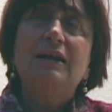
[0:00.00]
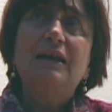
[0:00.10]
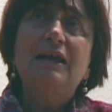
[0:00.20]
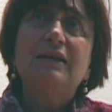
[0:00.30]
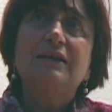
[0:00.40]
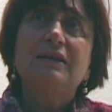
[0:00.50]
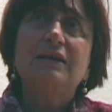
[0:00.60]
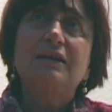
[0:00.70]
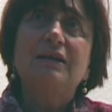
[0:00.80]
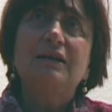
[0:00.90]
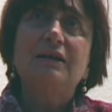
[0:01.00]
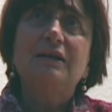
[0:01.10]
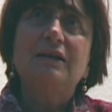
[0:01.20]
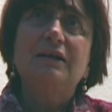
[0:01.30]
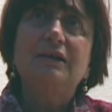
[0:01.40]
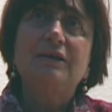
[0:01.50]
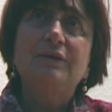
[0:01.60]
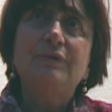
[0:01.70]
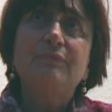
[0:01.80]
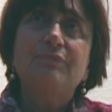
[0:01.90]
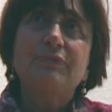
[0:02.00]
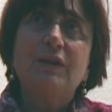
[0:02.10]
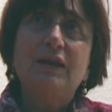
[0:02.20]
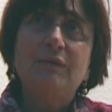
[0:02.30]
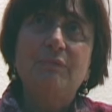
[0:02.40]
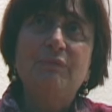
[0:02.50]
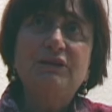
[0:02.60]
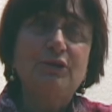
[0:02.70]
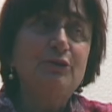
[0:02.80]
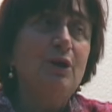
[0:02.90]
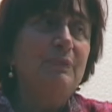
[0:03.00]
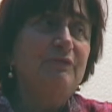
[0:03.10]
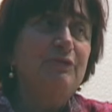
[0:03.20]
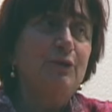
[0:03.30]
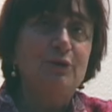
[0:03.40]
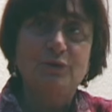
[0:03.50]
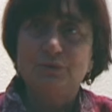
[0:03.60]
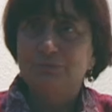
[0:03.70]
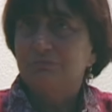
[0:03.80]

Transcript: like um, metronome and violon,